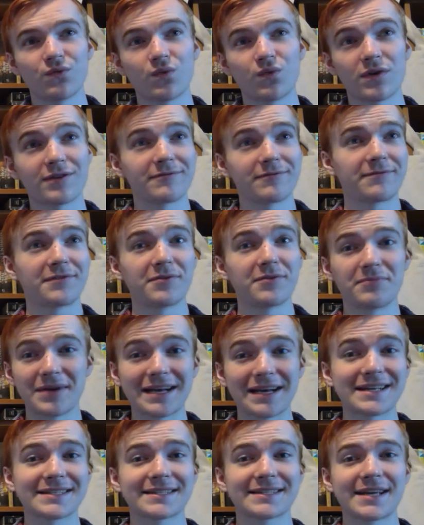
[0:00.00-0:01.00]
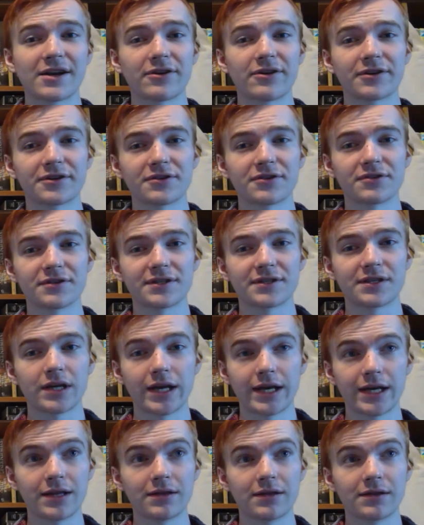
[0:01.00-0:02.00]
one of the biggest characters
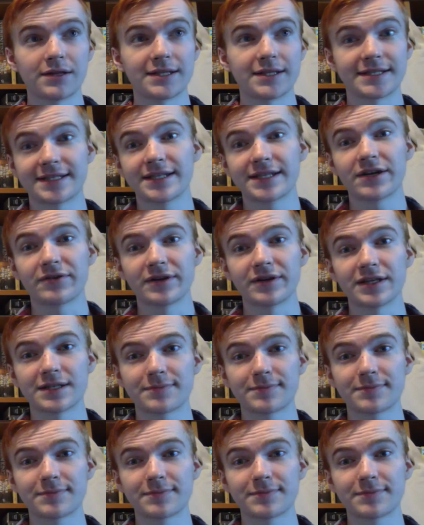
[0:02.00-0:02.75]
in the series,